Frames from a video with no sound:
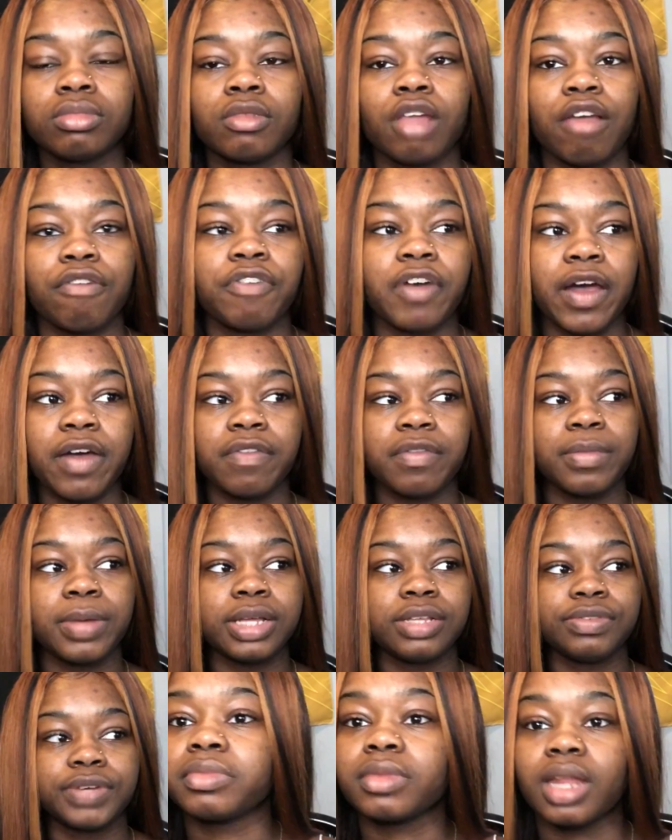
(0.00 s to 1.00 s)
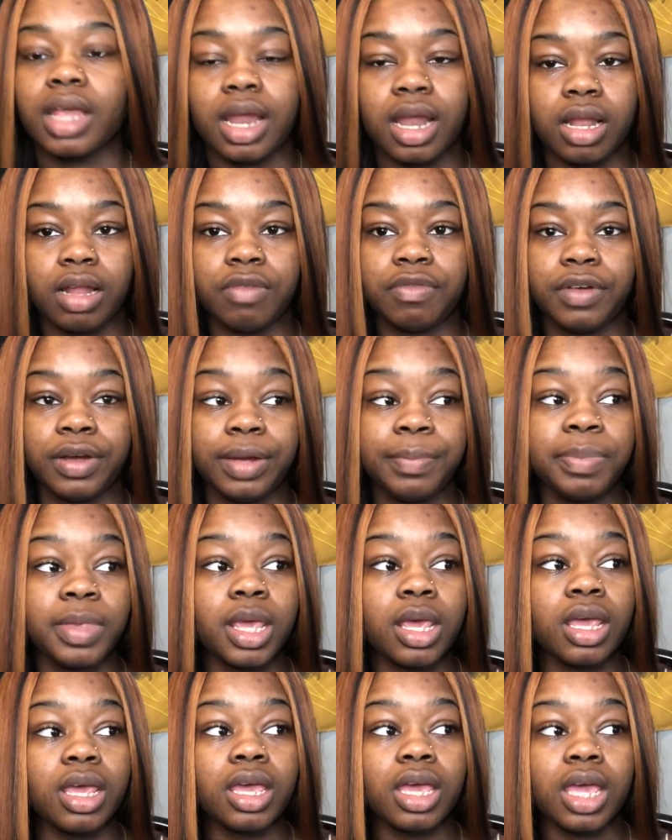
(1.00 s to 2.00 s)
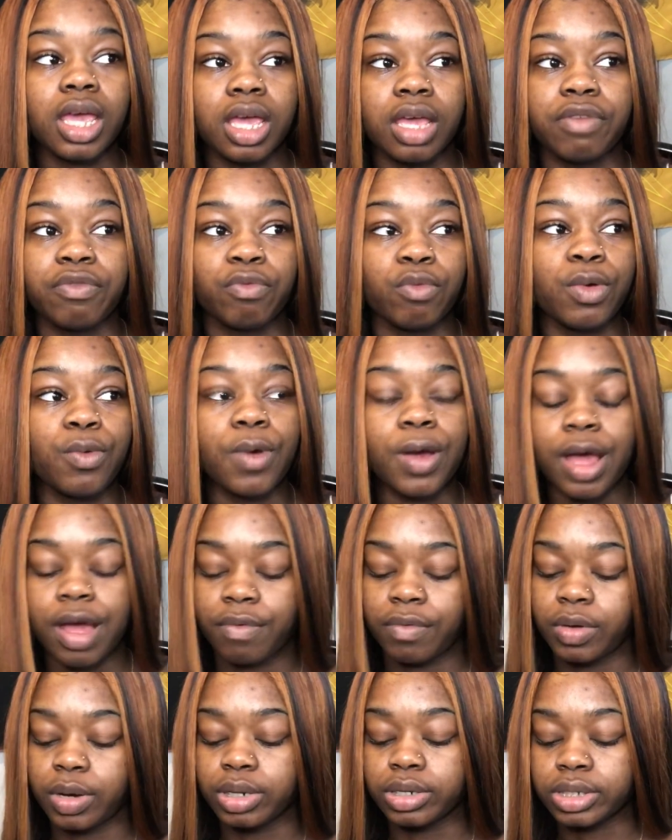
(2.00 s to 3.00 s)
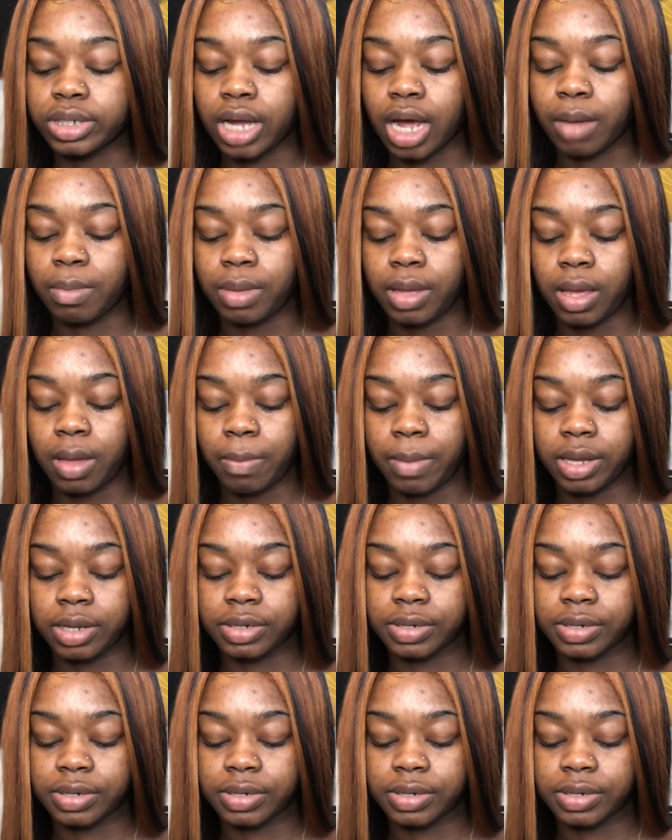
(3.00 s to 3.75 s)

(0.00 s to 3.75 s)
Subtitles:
forever best friend. And I love her. If we were ever to stop being best